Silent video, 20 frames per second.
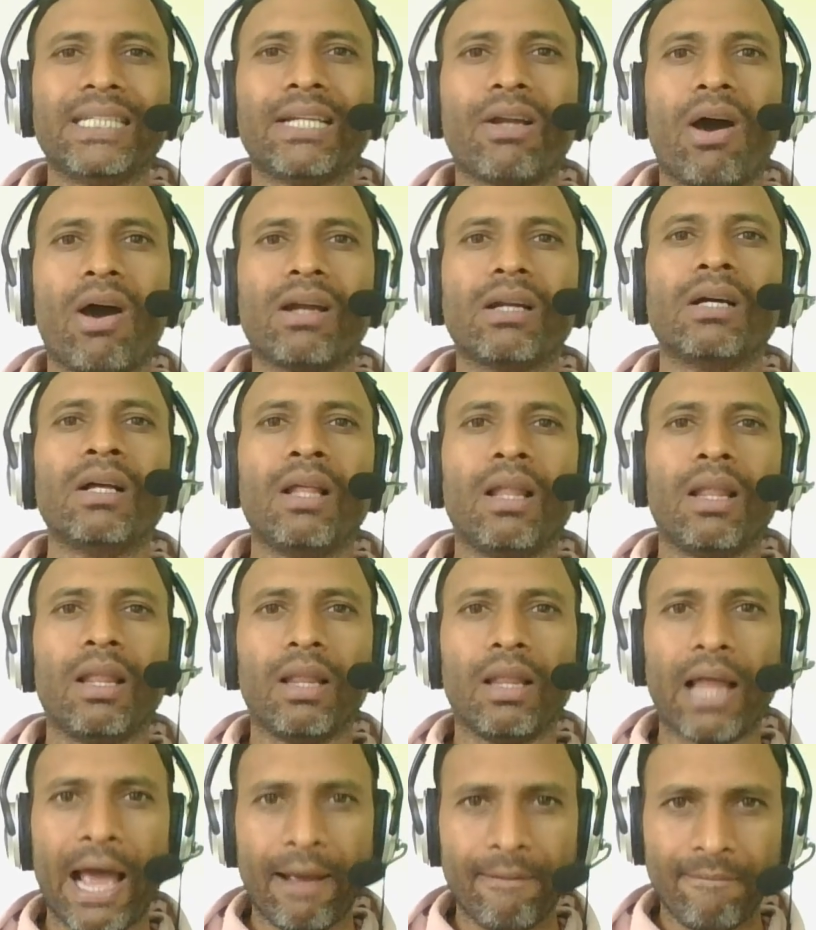in our
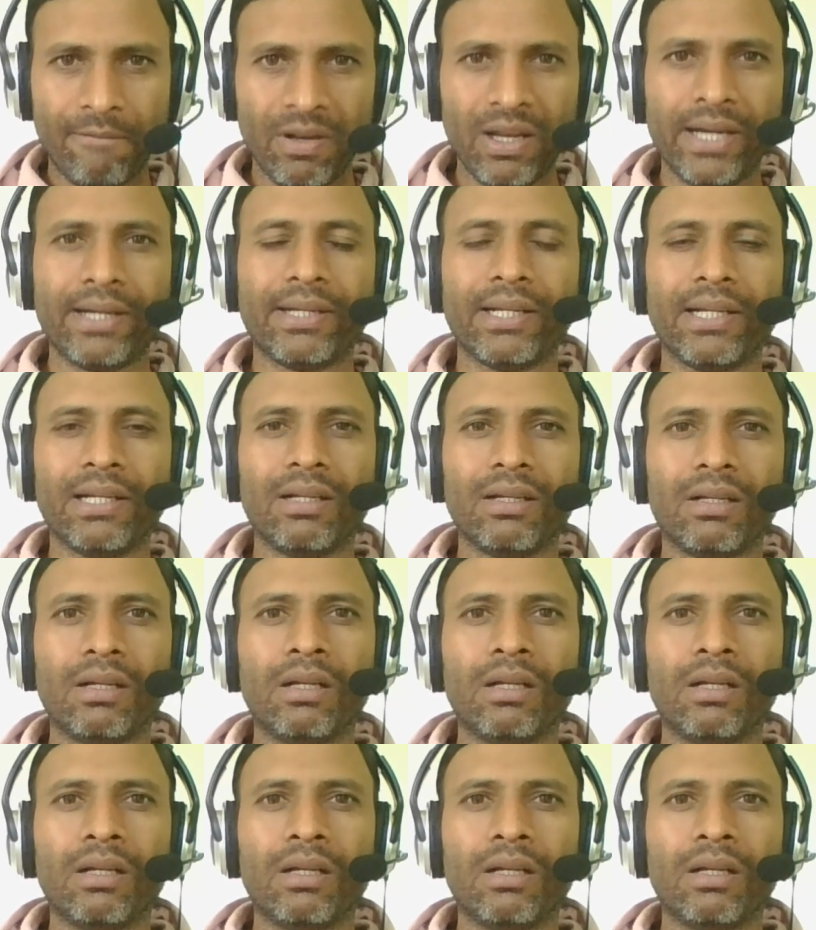liability.